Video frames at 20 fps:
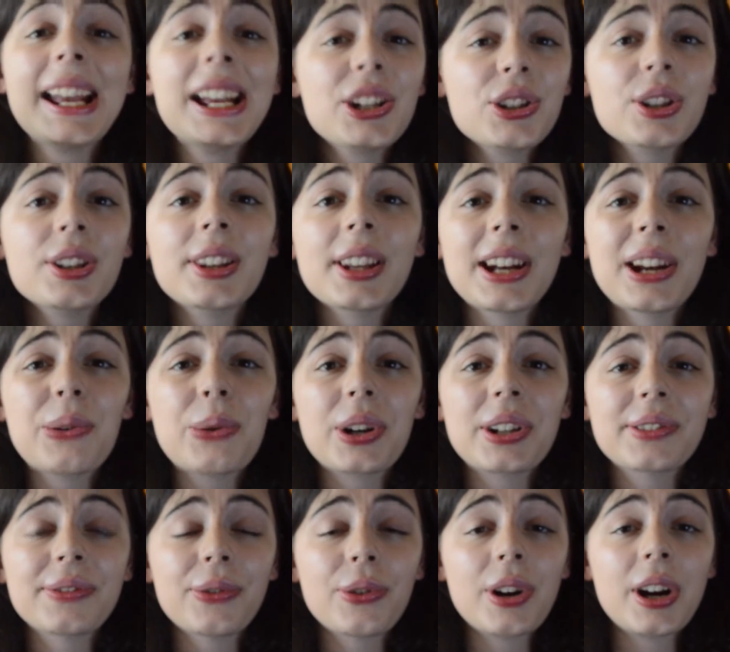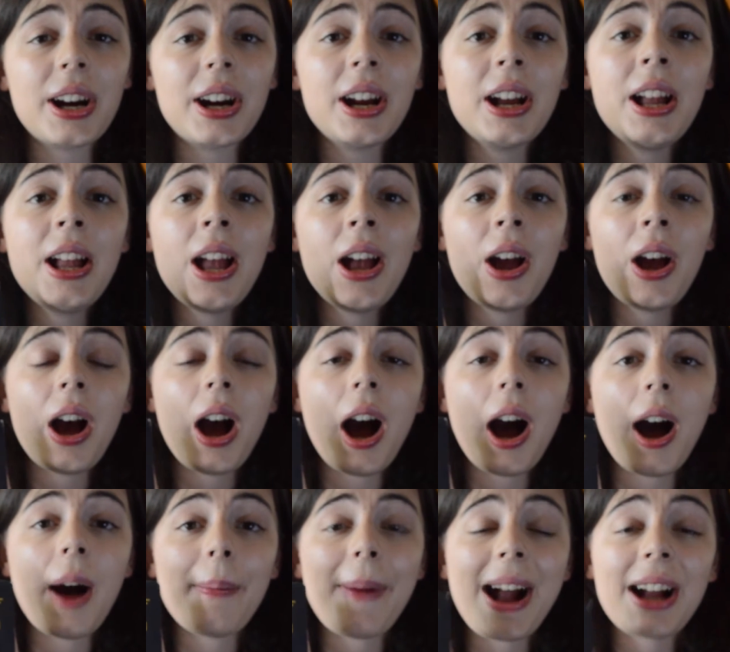agent that I worked for
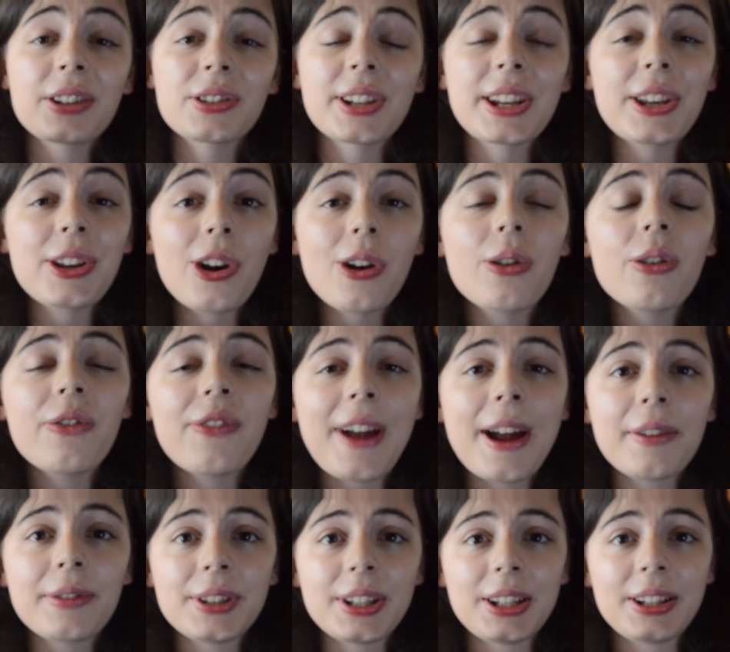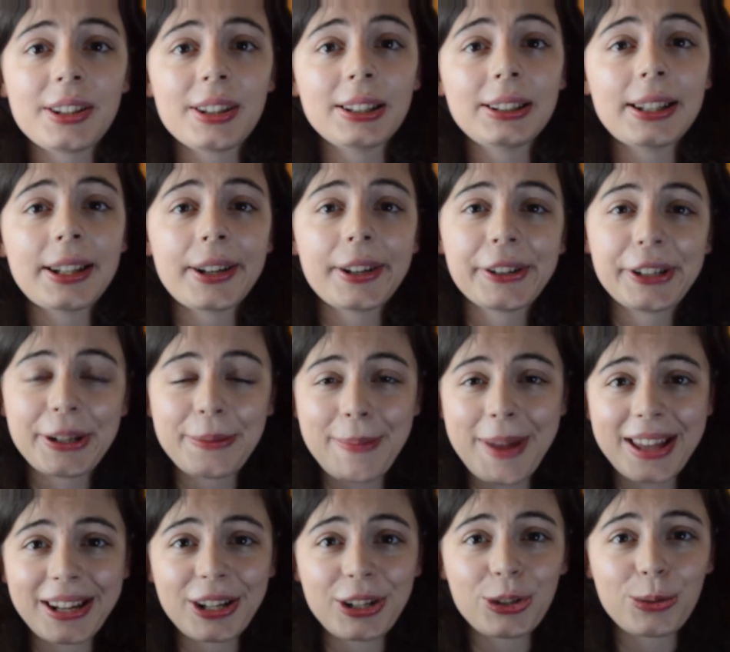actually co-founded the literary
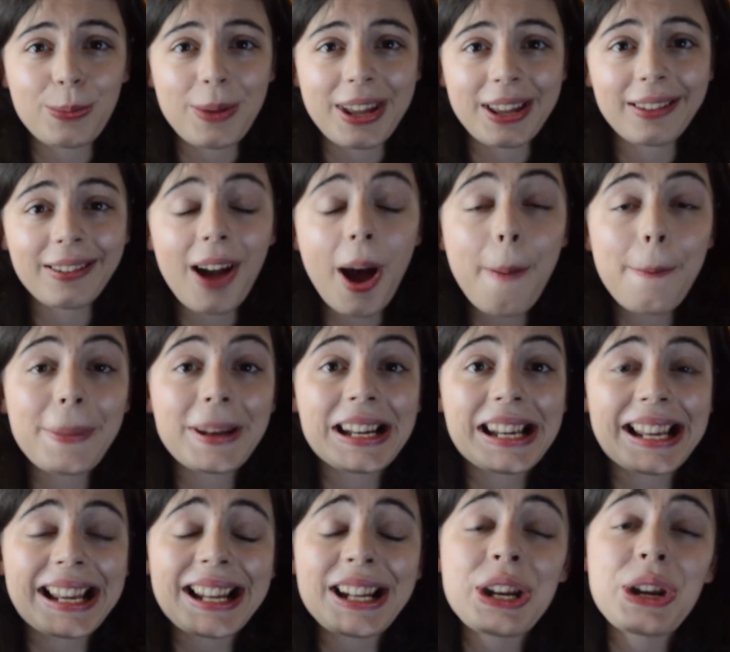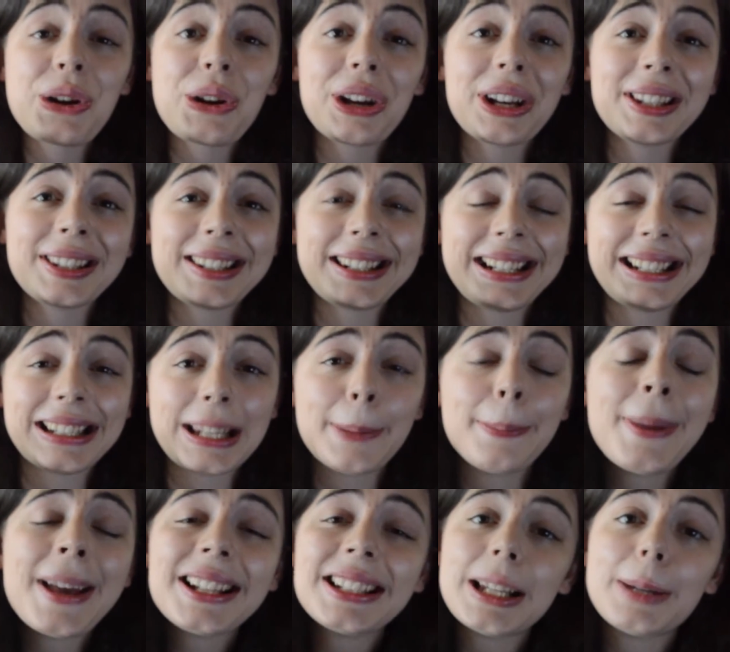management company in New York City that
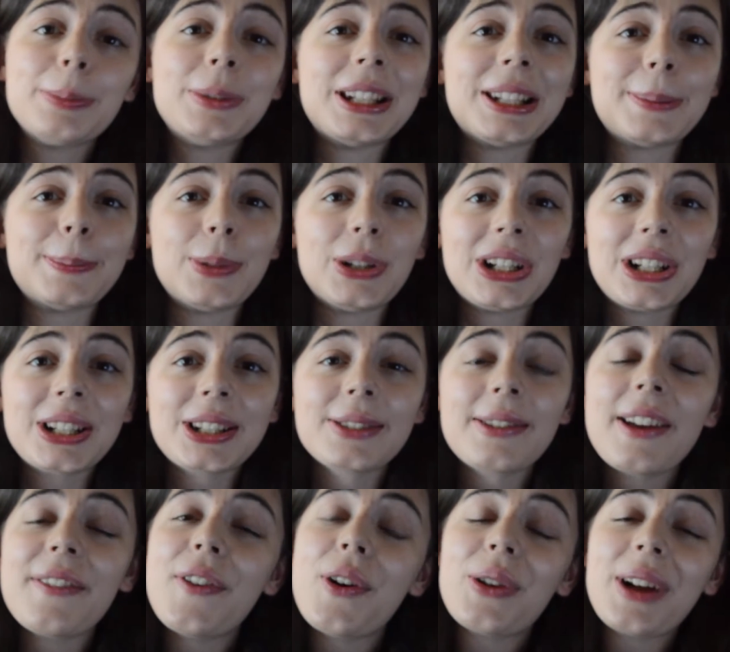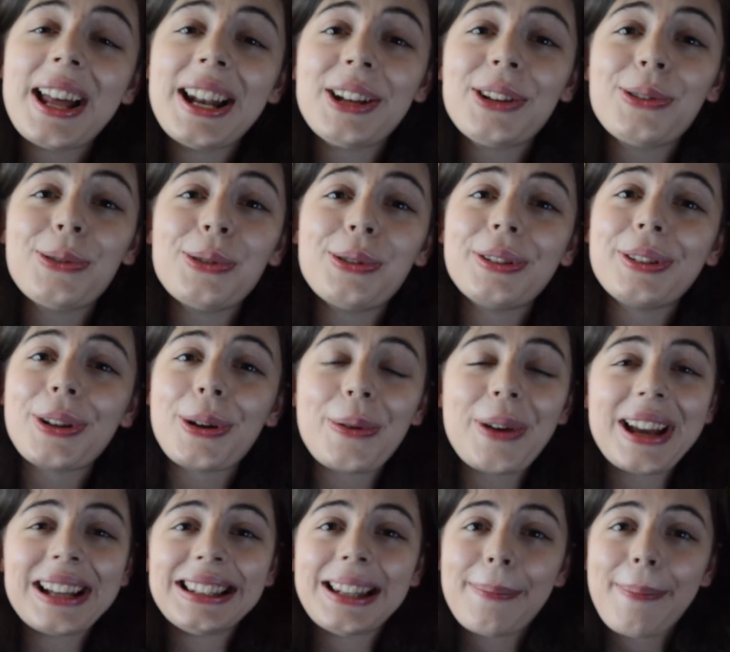picked up this book, so I felt kind of cool
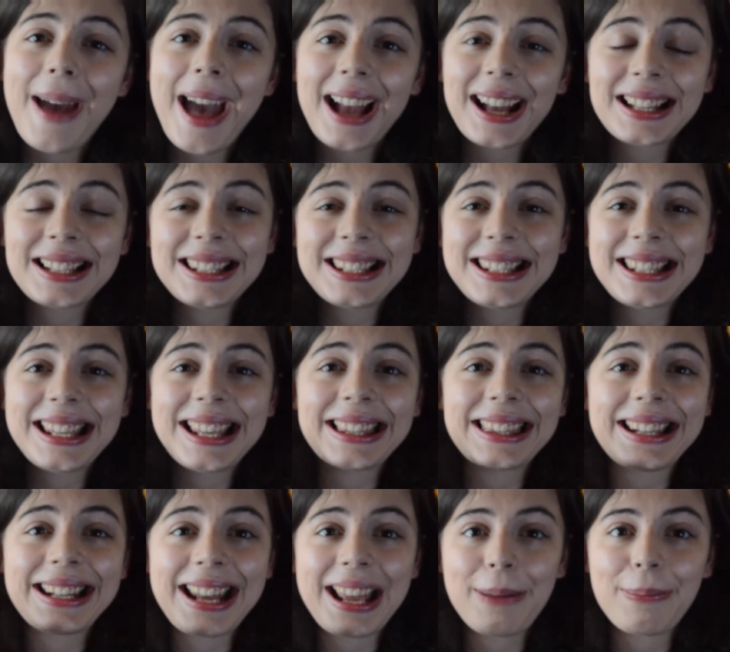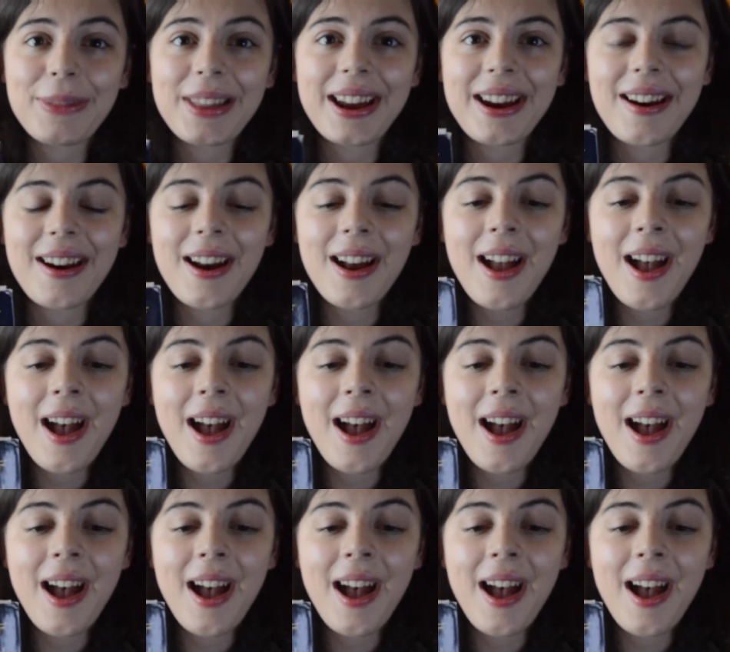going in the back and seeing the name there.